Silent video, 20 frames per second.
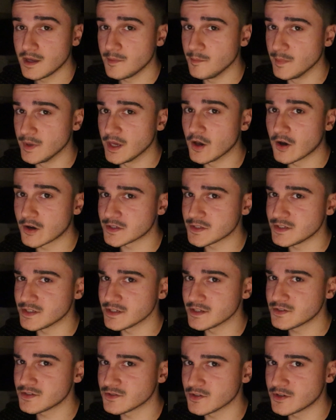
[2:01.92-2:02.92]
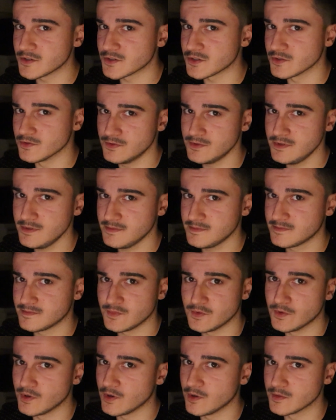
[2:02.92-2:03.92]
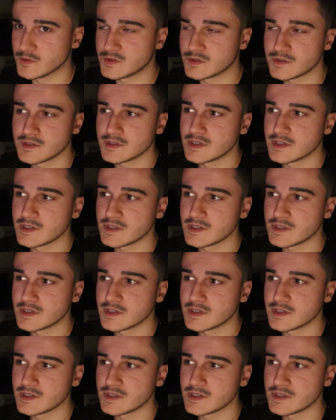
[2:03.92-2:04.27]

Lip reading: Mihawk 6-star soon? Who knows?